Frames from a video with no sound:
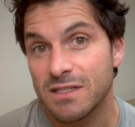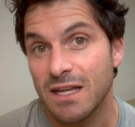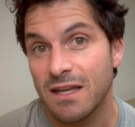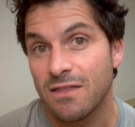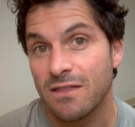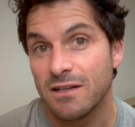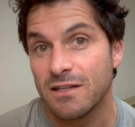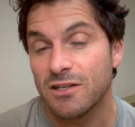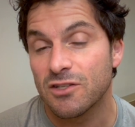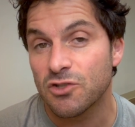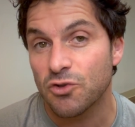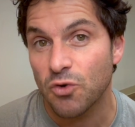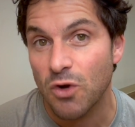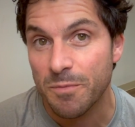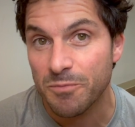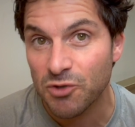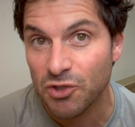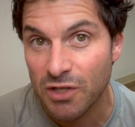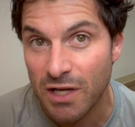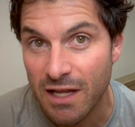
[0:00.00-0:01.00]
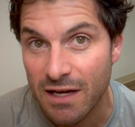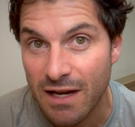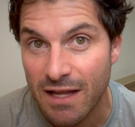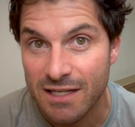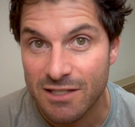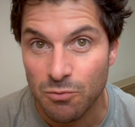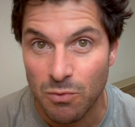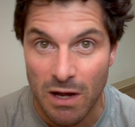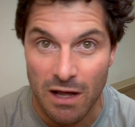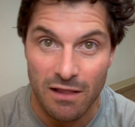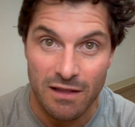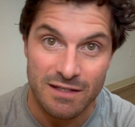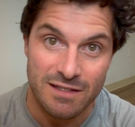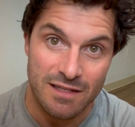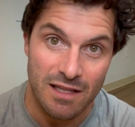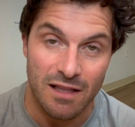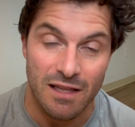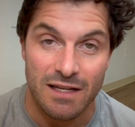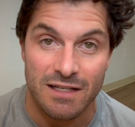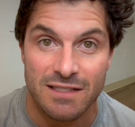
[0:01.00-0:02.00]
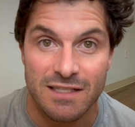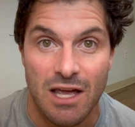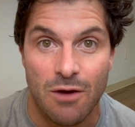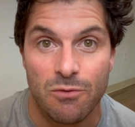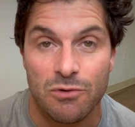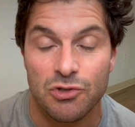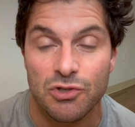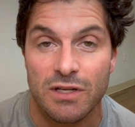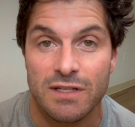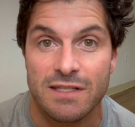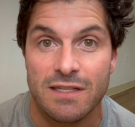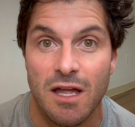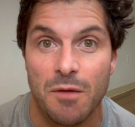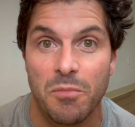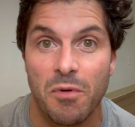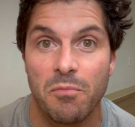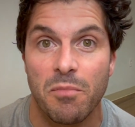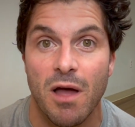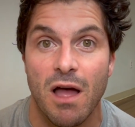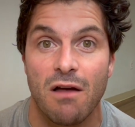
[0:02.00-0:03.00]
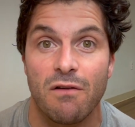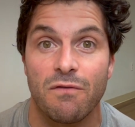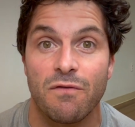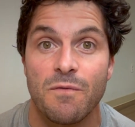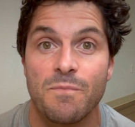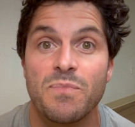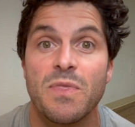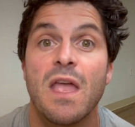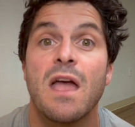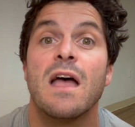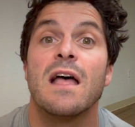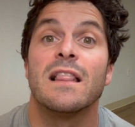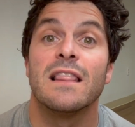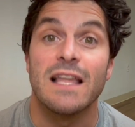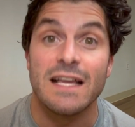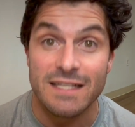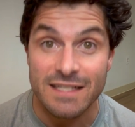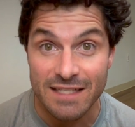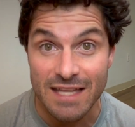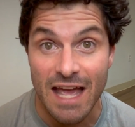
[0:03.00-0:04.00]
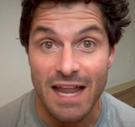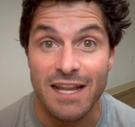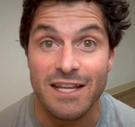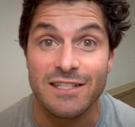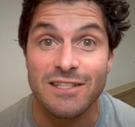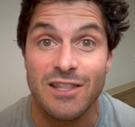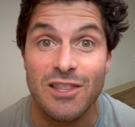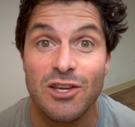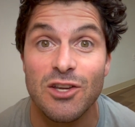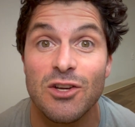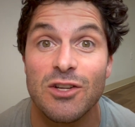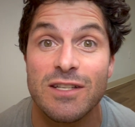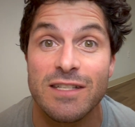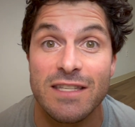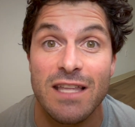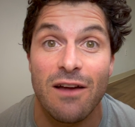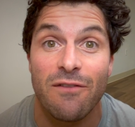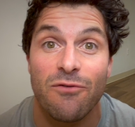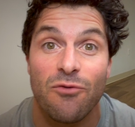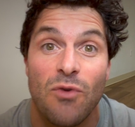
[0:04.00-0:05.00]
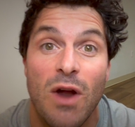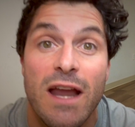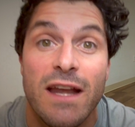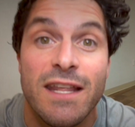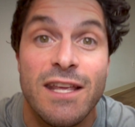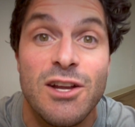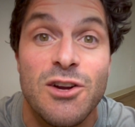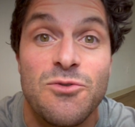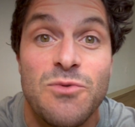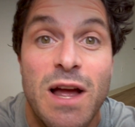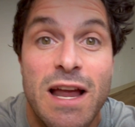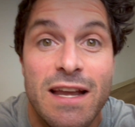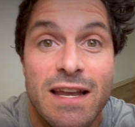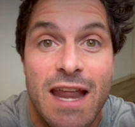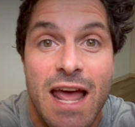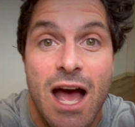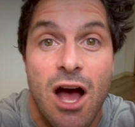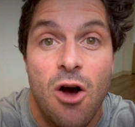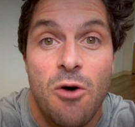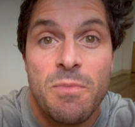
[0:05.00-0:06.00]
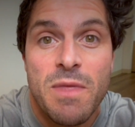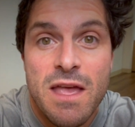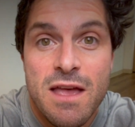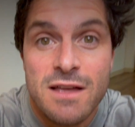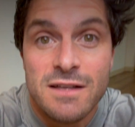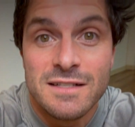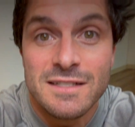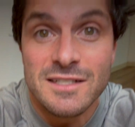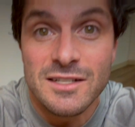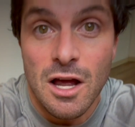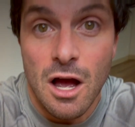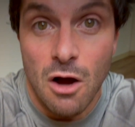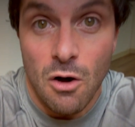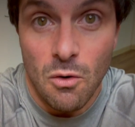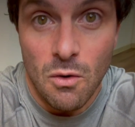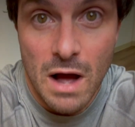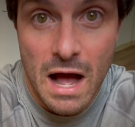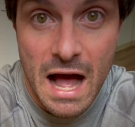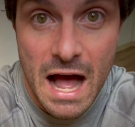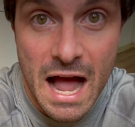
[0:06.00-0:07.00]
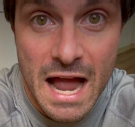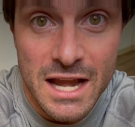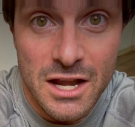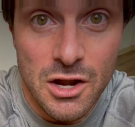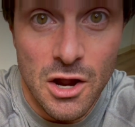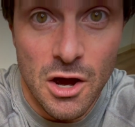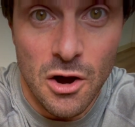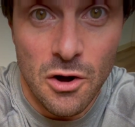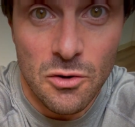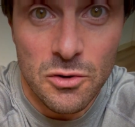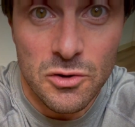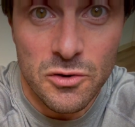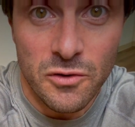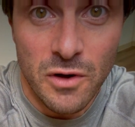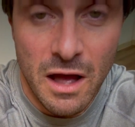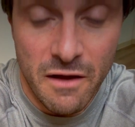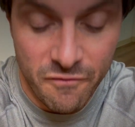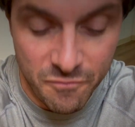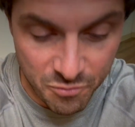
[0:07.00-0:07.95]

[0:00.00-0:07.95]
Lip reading: in the description, as well as the links that were just up above. Let's get into the good stuff right here, right now. So, I know you have